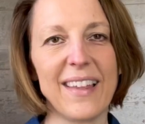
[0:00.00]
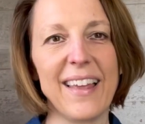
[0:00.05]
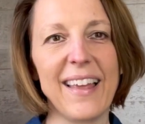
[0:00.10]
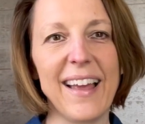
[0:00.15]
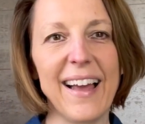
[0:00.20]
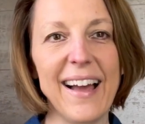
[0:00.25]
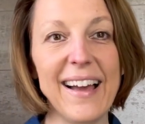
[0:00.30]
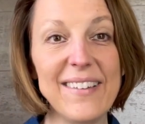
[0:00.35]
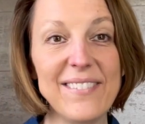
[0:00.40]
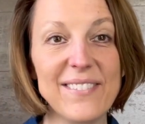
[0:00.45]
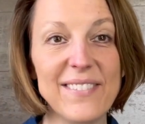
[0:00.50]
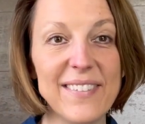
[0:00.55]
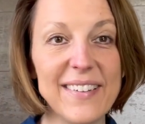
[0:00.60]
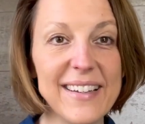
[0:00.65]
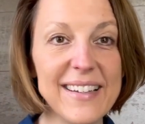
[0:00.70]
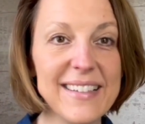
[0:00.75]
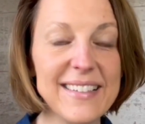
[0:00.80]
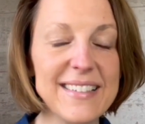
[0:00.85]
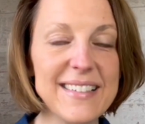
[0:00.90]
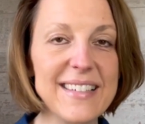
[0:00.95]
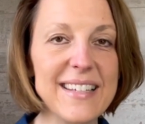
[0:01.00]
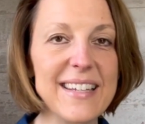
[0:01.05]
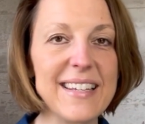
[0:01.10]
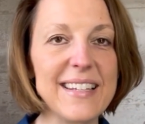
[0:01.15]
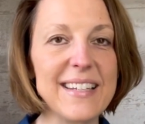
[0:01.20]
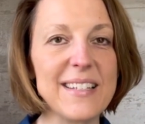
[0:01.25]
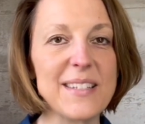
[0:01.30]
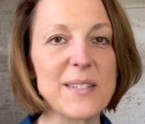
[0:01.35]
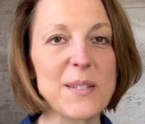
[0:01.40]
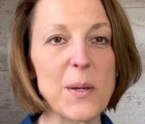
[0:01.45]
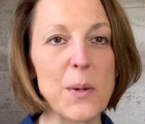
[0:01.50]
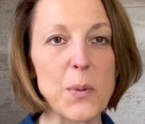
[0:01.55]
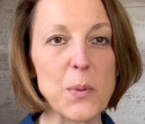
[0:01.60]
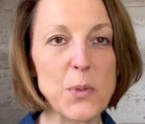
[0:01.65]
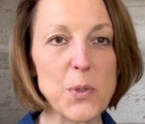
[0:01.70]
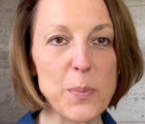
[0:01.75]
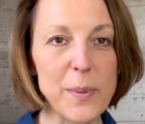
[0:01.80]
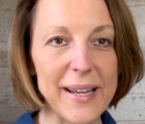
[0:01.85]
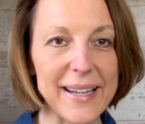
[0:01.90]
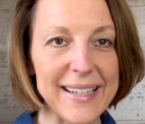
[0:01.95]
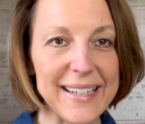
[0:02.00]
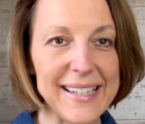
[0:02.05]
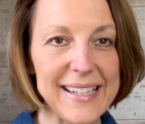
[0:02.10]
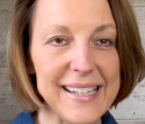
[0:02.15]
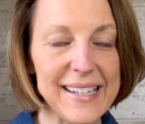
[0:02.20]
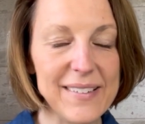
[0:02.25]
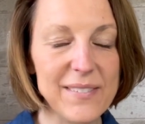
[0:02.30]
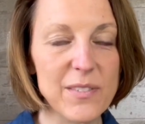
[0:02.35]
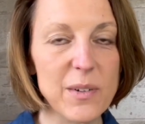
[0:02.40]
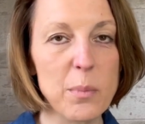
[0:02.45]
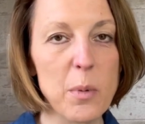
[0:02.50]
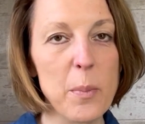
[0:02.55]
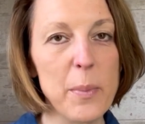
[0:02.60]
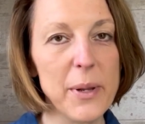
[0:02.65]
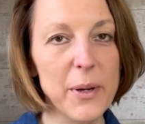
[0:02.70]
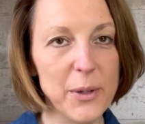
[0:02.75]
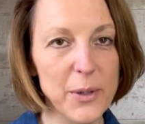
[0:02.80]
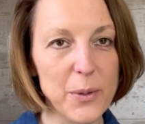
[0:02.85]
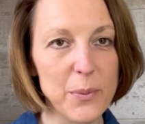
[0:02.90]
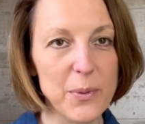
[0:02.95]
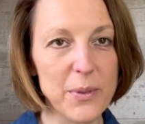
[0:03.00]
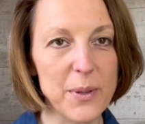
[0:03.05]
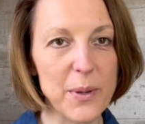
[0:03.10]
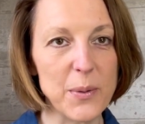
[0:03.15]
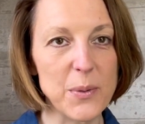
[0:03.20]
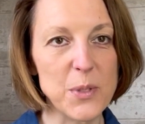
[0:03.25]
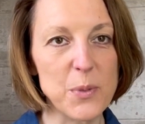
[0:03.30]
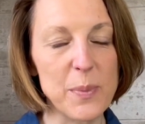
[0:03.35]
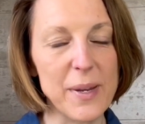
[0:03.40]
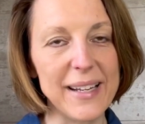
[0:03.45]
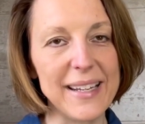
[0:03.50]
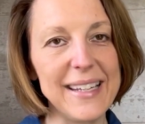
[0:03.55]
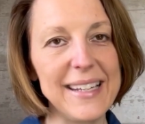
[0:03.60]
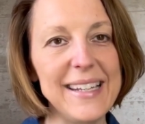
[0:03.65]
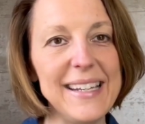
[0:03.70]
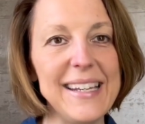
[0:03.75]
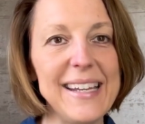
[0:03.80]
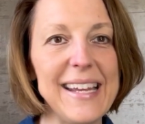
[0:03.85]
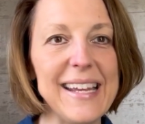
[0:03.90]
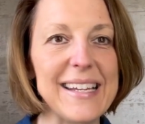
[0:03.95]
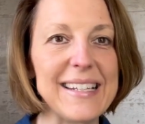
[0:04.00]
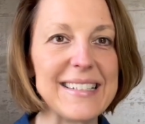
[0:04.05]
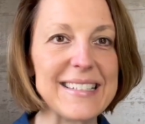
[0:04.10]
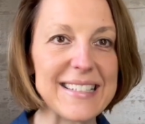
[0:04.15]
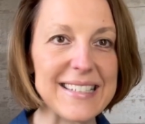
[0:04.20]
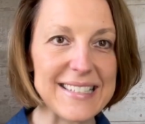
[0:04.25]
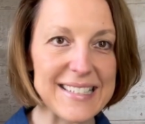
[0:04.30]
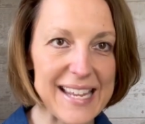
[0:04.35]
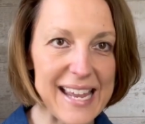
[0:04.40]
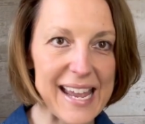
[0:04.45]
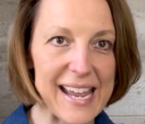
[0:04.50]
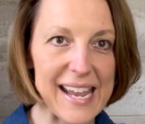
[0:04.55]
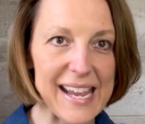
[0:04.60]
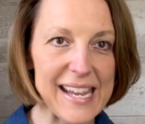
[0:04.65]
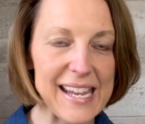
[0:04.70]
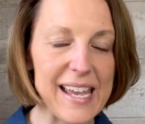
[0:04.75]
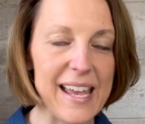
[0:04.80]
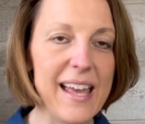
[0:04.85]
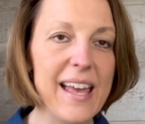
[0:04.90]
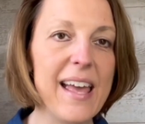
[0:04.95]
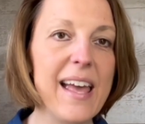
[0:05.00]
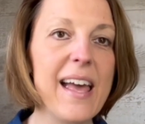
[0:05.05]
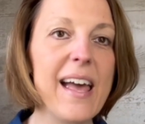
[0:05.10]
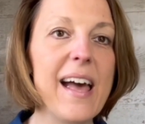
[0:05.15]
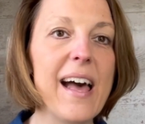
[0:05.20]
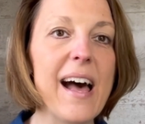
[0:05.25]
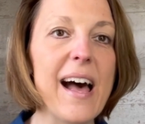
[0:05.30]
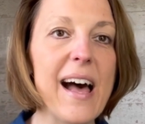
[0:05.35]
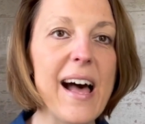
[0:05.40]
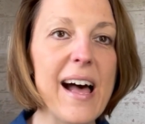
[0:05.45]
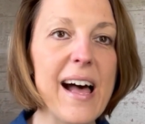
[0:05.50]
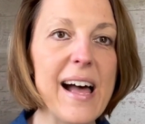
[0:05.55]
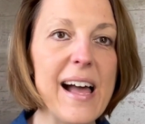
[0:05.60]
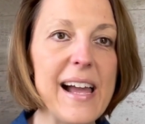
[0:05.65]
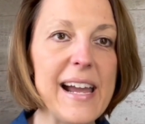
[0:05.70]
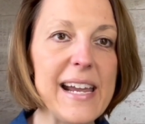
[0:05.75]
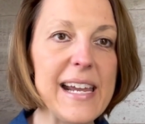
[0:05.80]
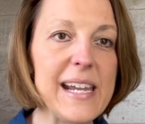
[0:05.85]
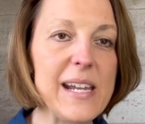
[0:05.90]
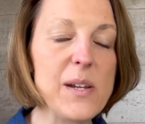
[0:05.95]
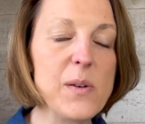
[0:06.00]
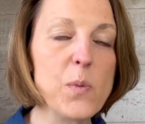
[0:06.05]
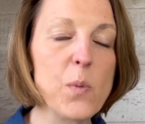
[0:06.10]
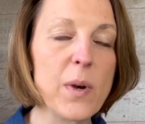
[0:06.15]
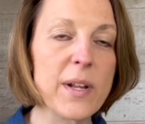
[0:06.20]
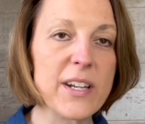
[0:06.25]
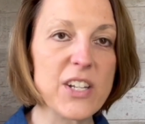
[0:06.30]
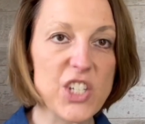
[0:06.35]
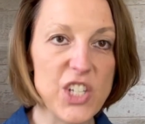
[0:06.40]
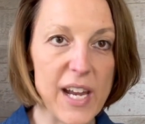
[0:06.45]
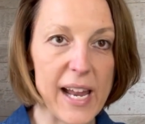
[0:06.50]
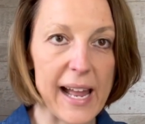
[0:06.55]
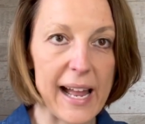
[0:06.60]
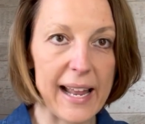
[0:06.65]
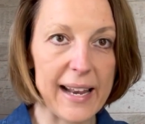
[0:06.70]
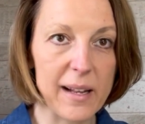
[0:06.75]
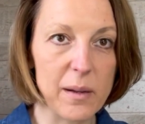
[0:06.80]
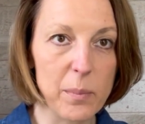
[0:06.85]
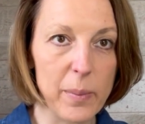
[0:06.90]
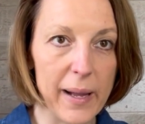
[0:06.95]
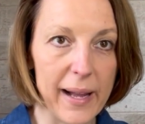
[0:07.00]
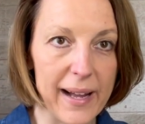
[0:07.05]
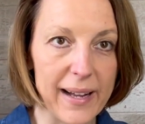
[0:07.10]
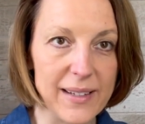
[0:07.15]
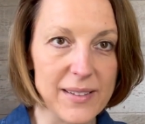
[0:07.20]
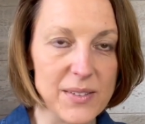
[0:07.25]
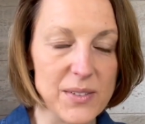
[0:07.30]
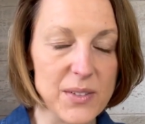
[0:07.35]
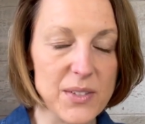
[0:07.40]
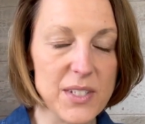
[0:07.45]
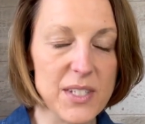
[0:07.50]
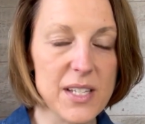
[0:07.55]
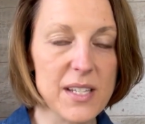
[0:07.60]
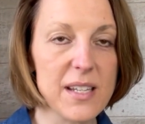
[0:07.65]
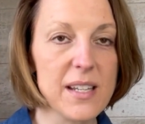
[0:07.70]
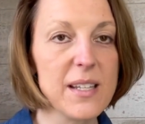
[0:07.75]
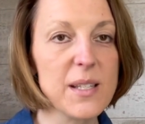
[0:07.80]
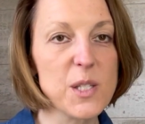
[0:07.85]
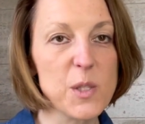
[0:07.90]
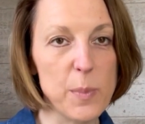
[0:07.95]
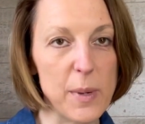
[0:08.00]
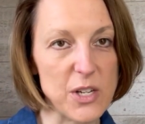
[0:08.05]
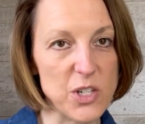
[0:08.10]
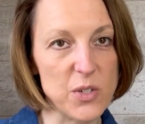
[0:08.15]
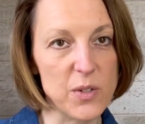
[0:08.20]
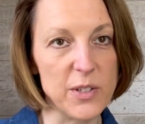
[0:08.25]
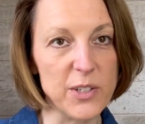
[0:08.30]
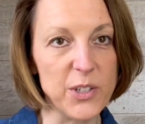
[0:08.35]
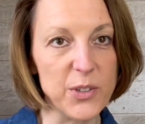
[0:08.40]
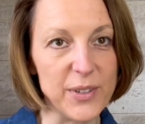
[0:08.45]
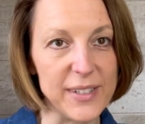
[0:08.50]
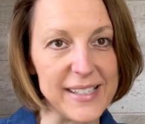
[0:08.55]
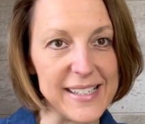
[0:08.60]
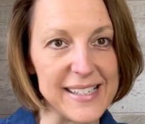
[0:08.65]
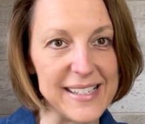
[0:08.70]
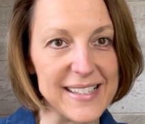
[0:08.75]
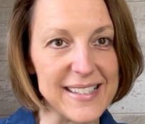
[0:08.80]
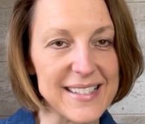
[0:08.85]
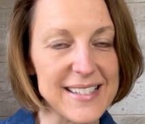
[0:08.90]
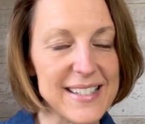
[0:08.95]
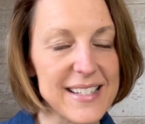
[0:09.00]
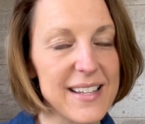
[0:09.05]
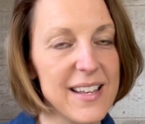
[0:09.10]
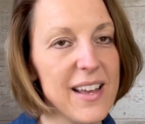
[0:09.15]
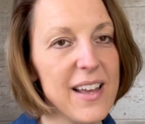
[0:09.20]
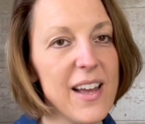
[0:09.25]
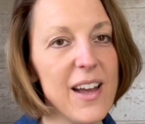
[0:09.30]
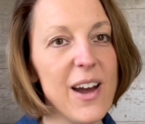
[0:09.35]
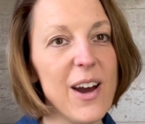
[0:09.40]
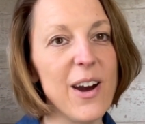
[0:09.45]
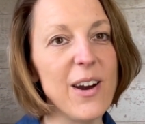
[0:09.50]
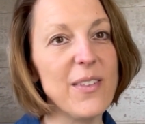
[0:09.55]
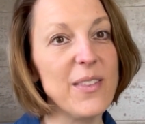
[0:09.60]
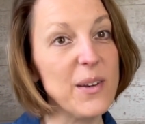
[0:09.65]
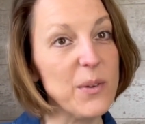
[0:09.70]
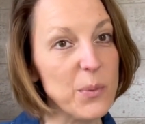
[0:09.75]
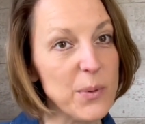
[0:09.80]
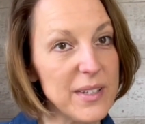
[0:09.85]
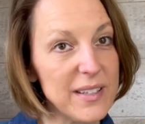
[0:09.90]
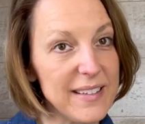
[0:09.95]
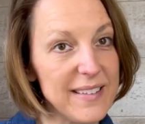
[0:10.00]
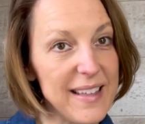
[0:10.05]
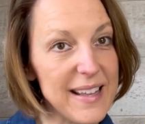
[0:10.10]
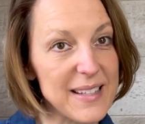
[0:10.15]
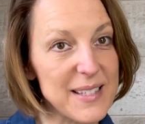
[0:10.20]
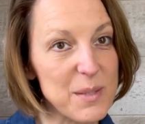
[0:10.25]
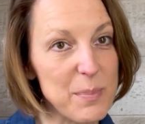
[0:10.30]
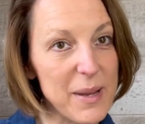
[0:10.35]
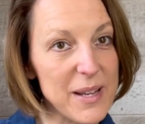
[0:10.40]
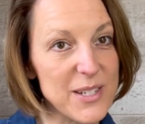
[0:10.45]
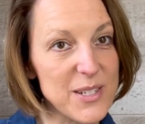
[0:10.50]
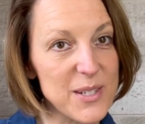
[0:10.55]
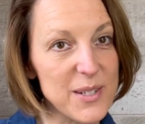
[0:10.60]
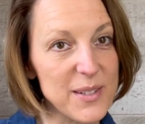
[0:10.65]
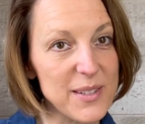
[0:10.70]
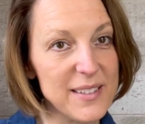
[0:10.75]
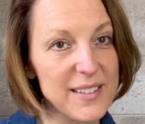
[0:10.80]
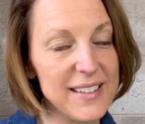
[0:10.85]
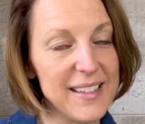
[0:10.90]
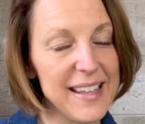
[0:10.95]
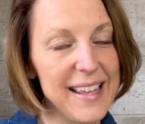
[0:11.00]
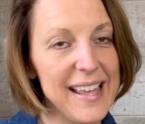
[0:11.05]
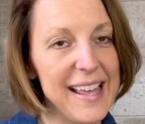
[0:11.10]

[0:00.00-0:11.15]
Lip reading: Hi friend, it is Coach Becky from A Better You with Coach Becky, and today I want to chat about special ingredients. Are they really that special?